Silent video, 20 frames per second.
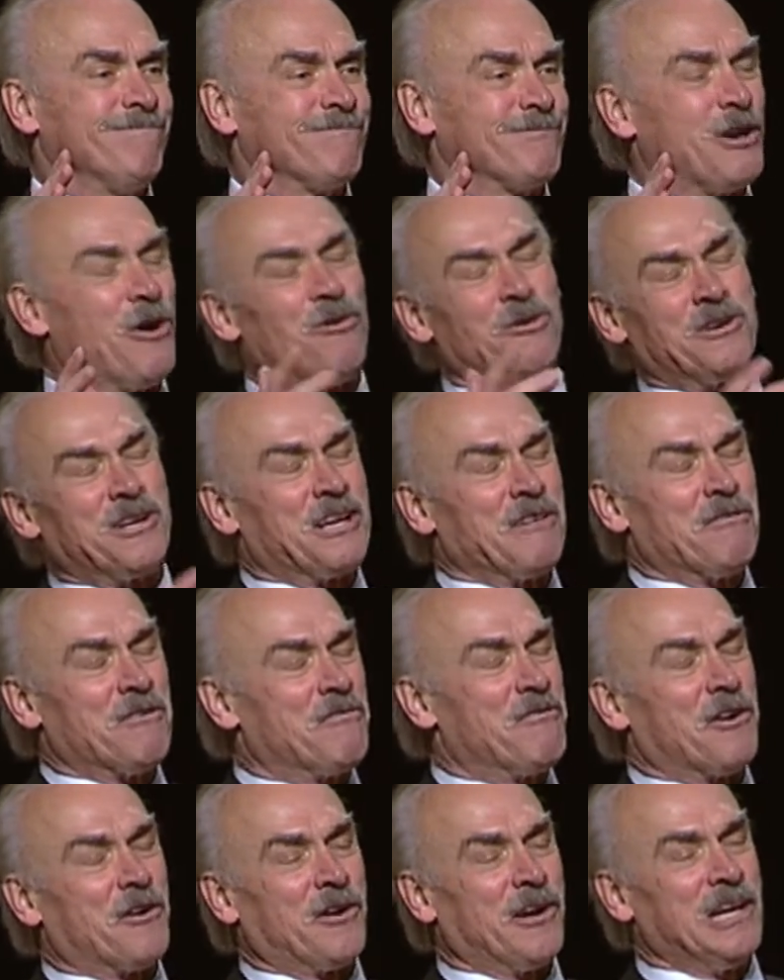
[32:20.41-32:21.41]
and give a
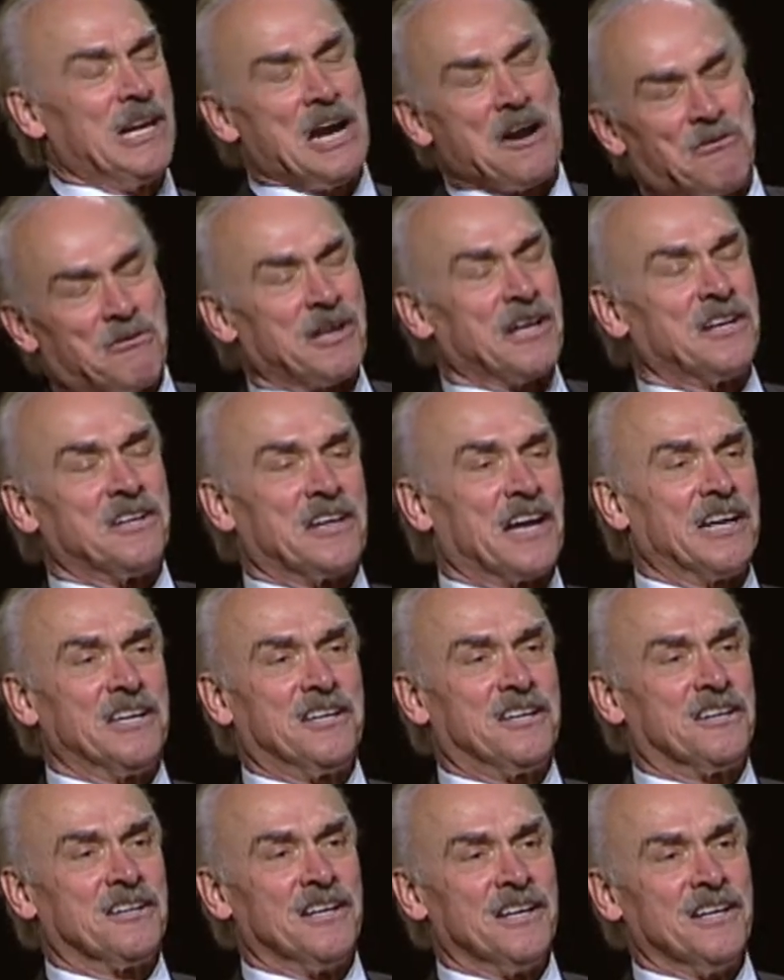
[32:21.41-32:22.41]
very erudite
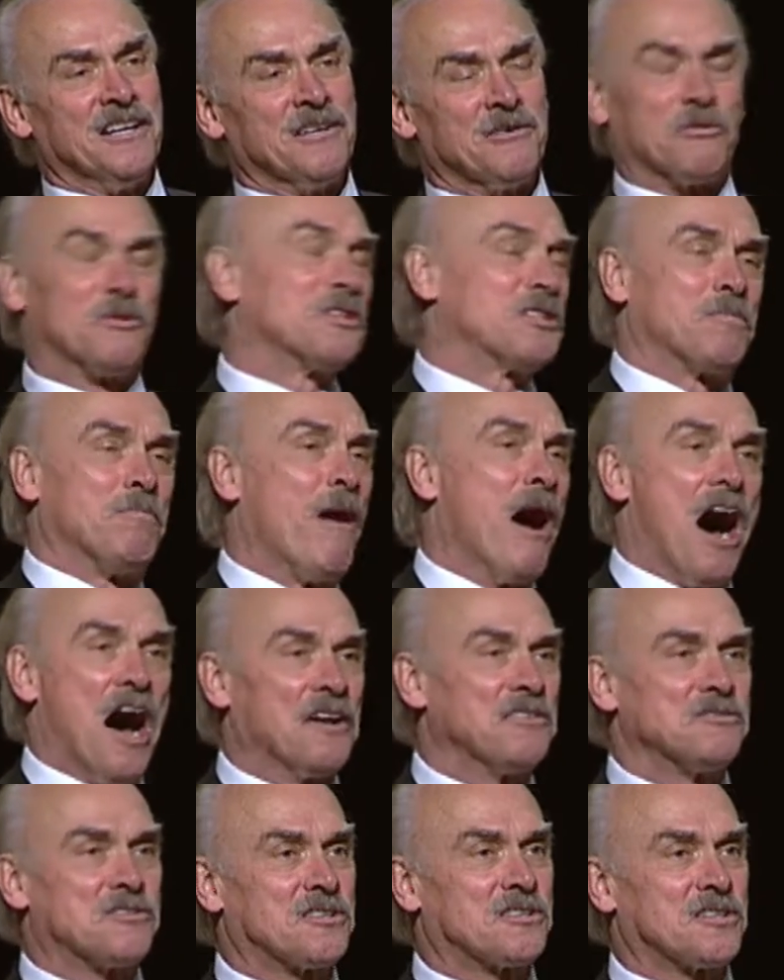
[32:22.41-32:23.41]

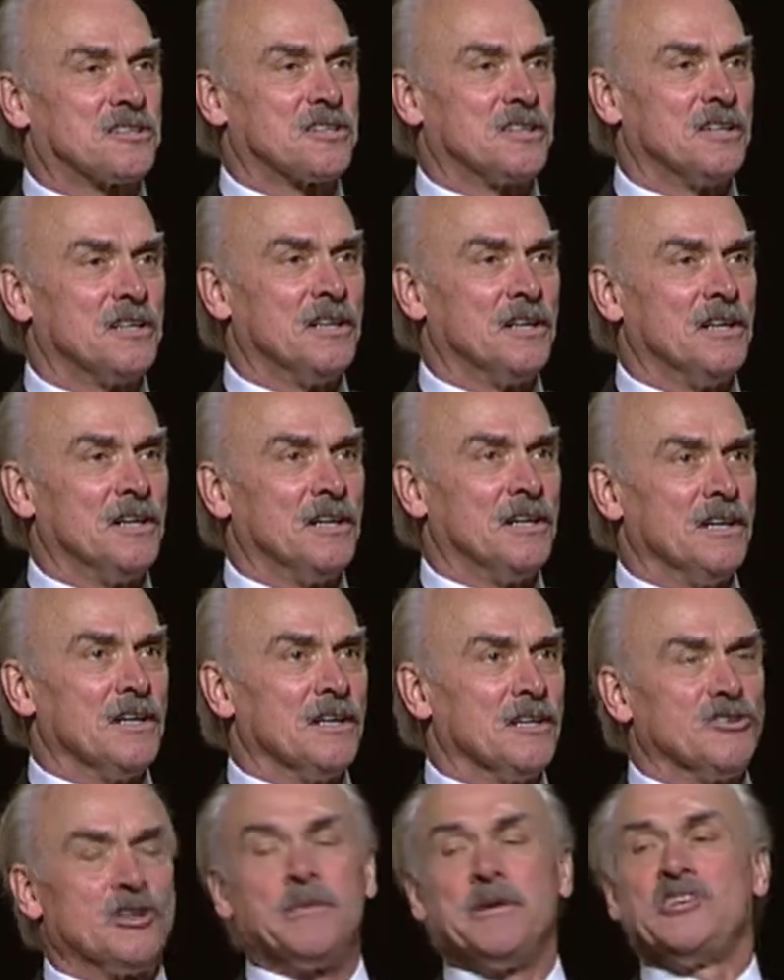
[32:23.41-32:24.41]
response.
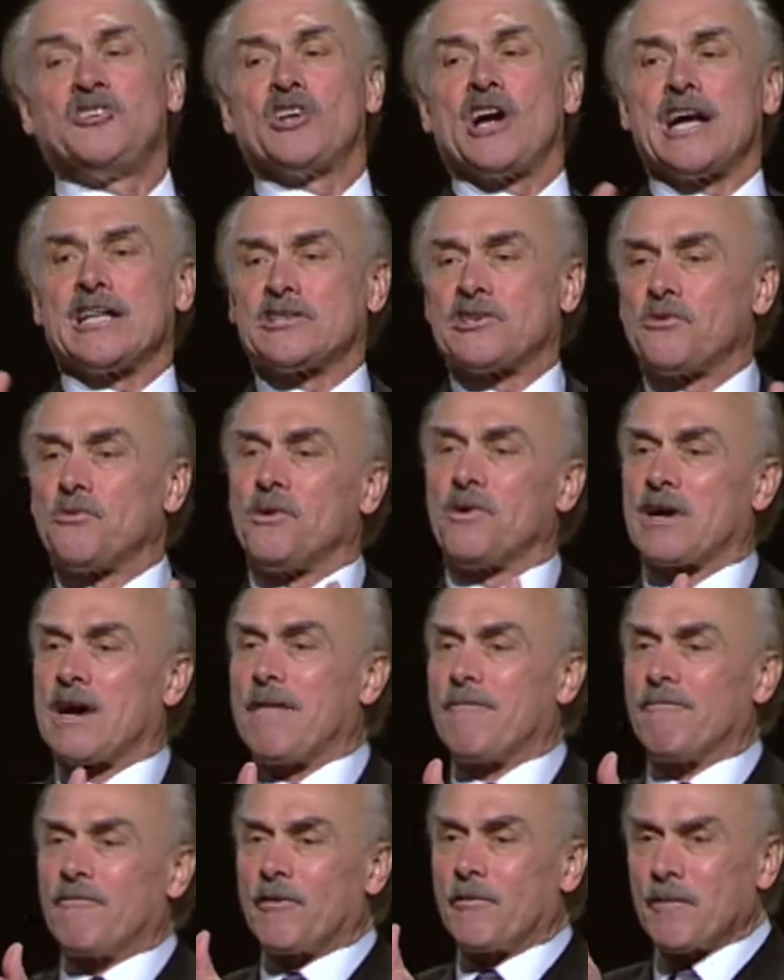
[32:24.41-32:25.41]
Jimmy Johnson will
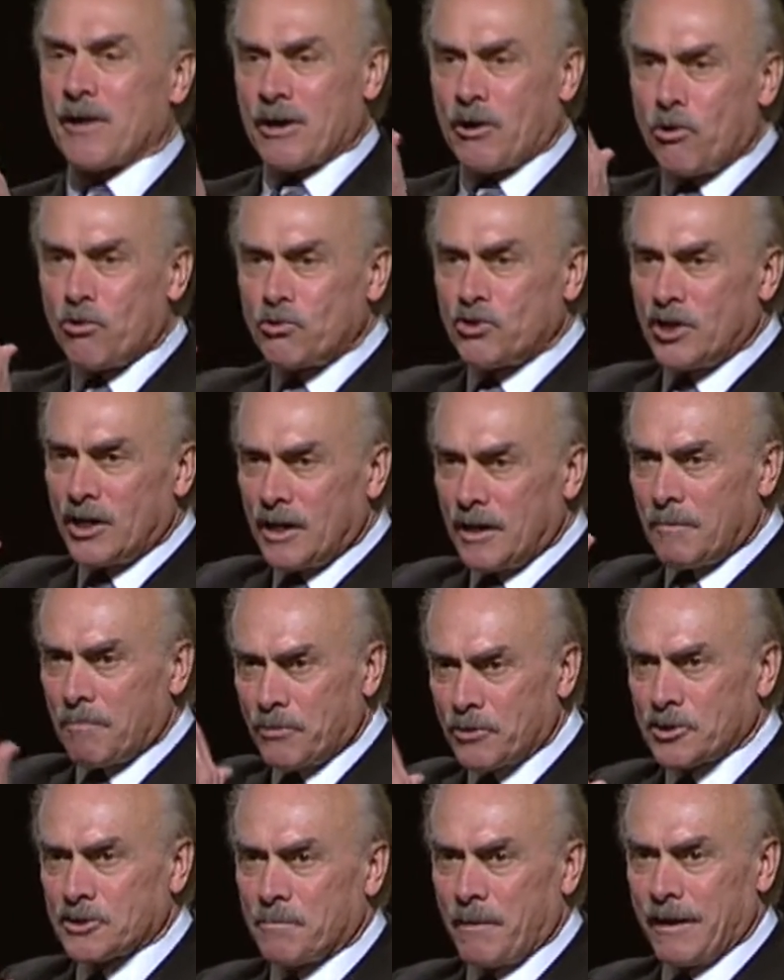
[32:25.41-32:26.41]
come from a coaching
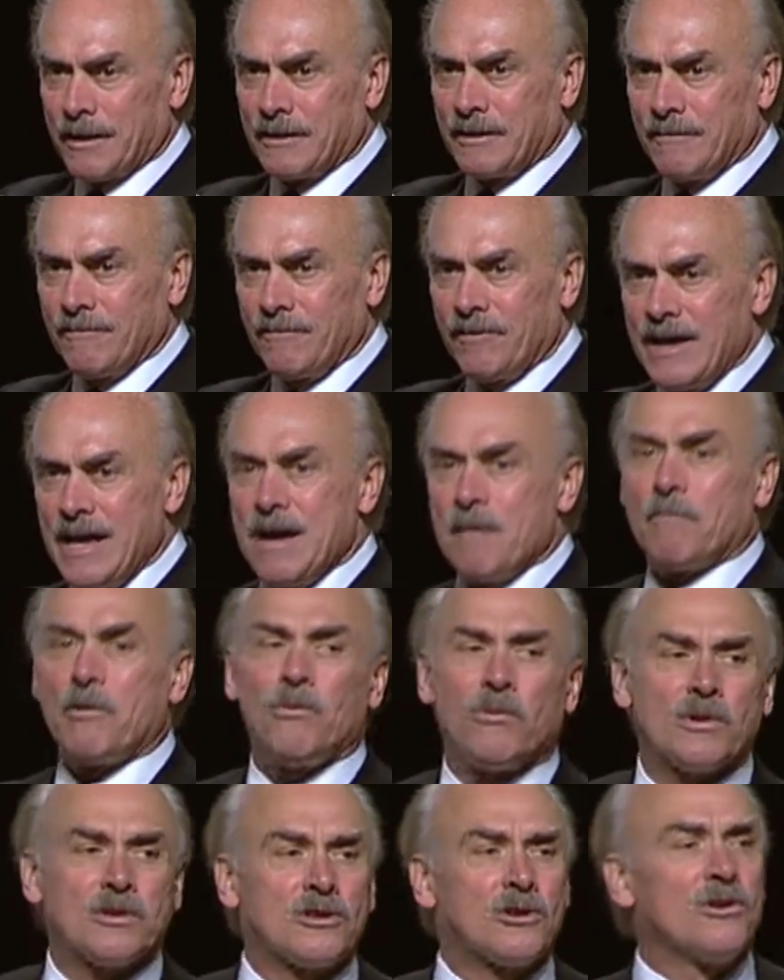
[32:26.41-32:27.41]
perspective, but
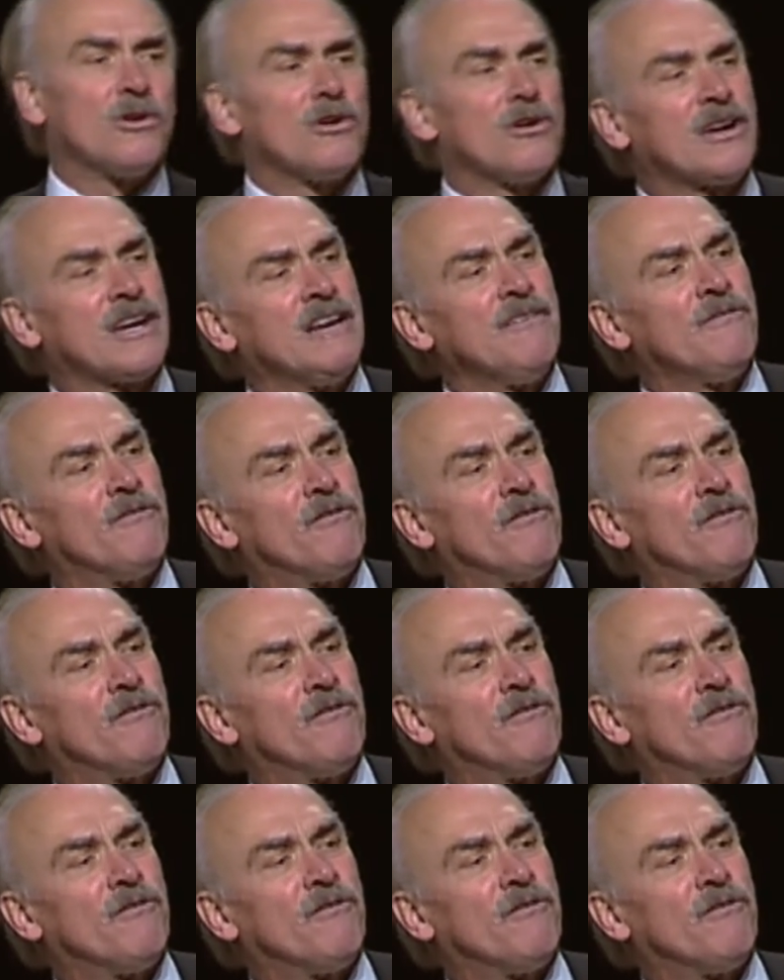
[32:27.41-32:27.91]
what they're looking